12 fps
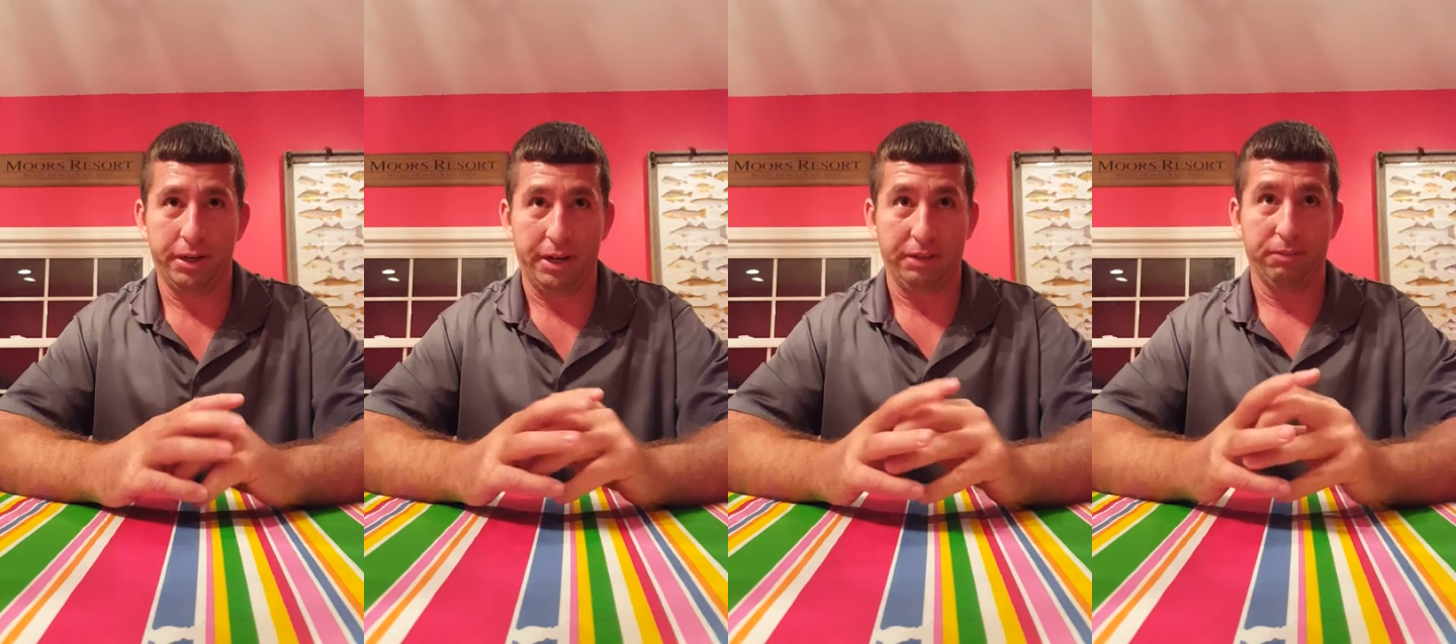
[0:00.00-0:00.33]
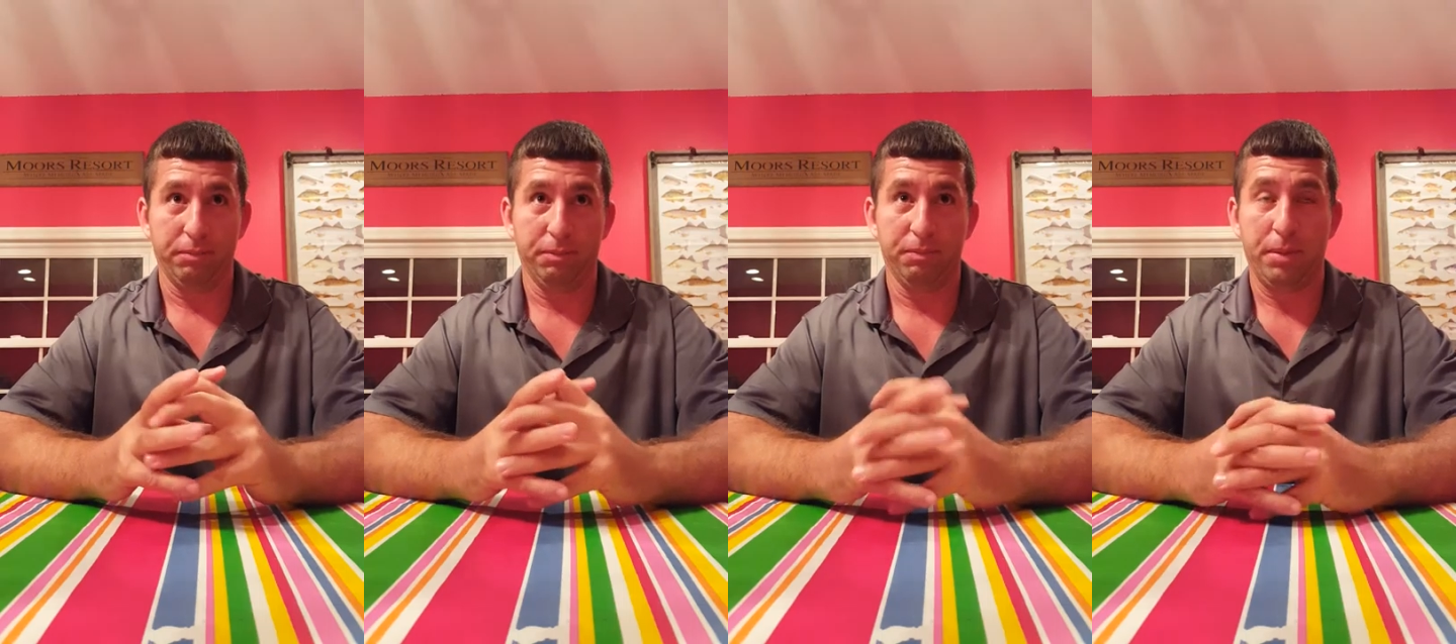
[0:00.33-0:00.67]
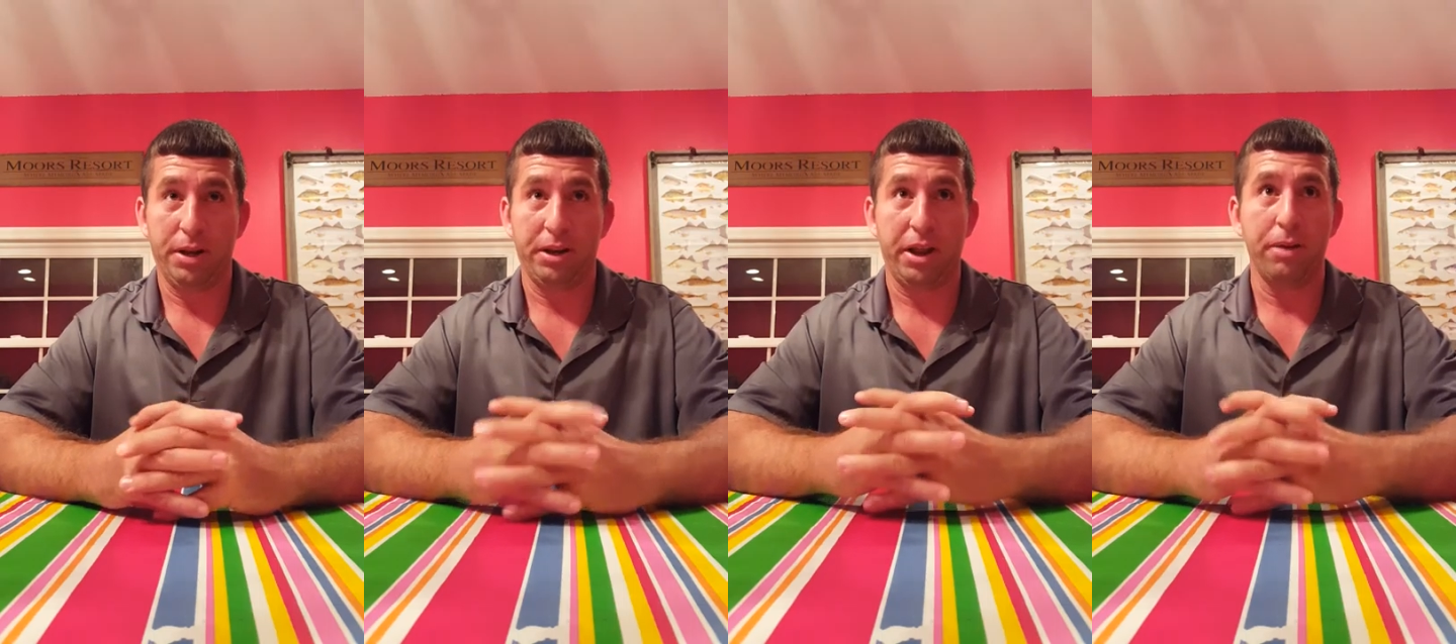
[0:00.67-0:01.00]
I,
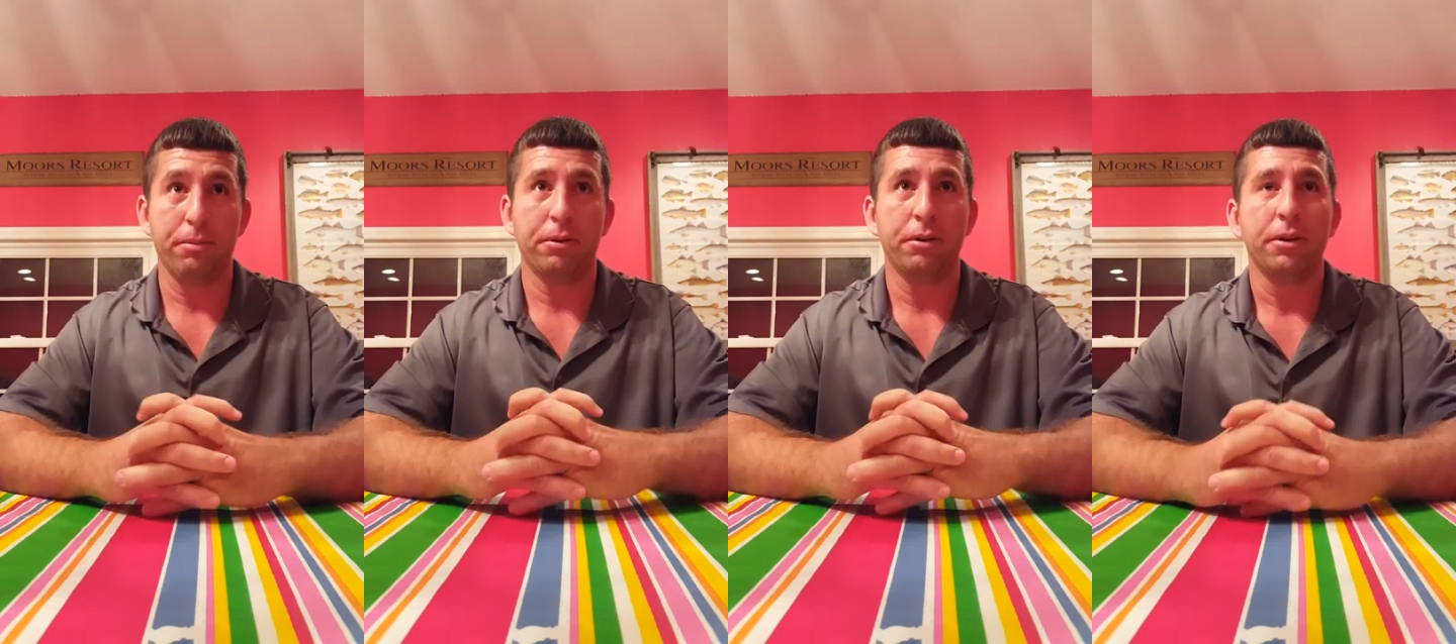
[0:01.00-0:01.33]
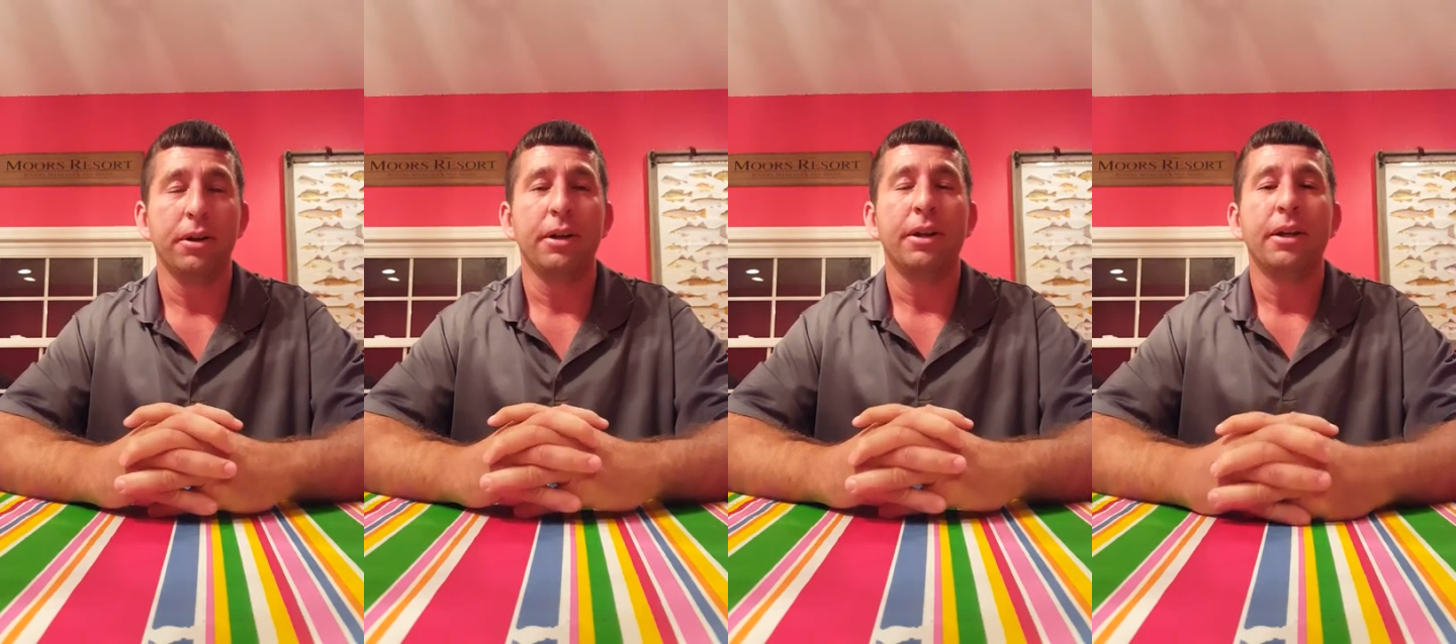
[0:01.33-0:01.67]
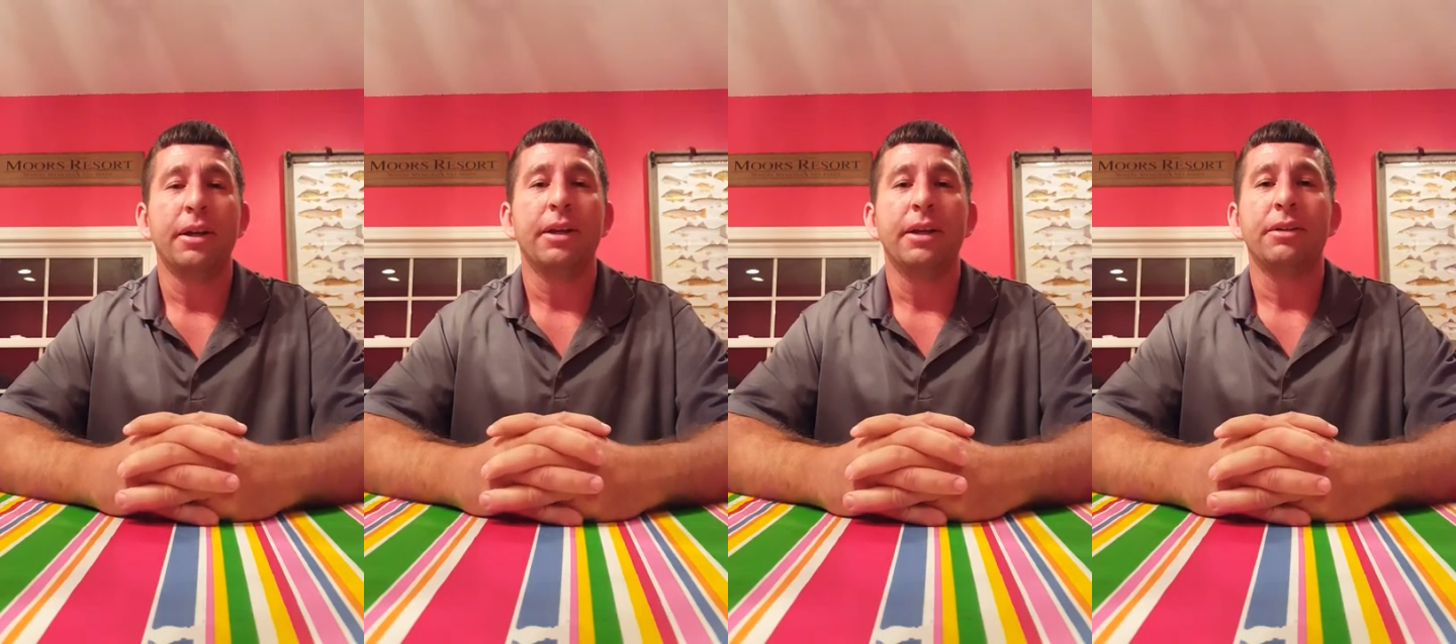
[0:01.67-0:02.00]
my neighbor,
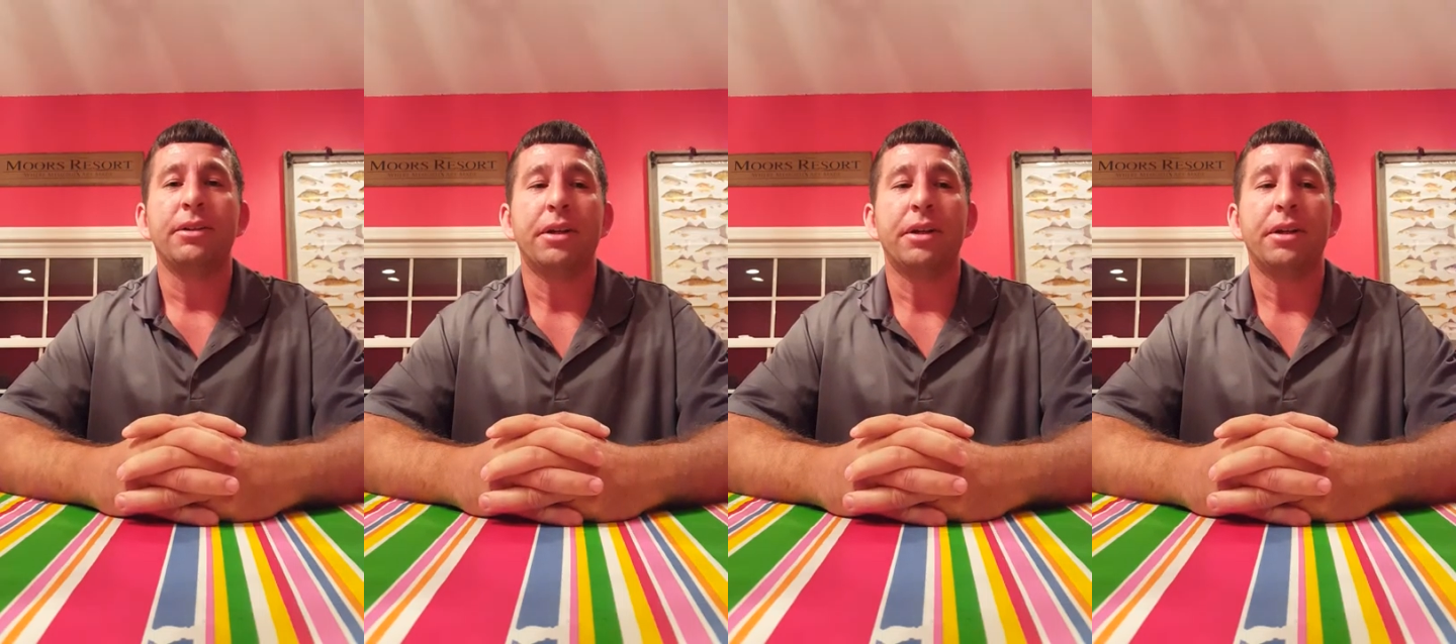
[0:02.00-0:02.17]
he's